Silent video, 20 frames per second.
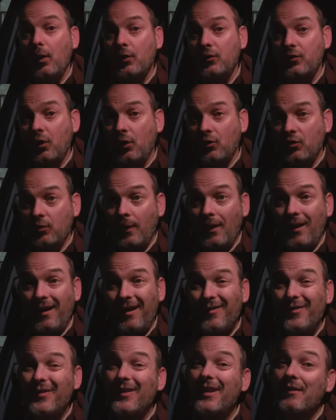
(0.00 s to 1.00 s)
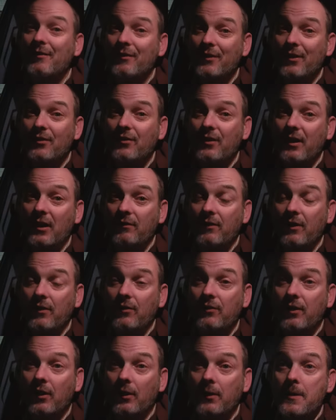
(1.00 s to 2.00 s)
Our time's about 11:30 this
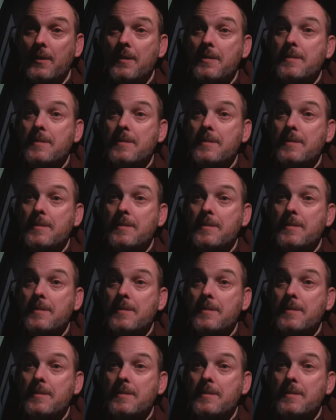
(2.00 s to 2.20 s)
evening, so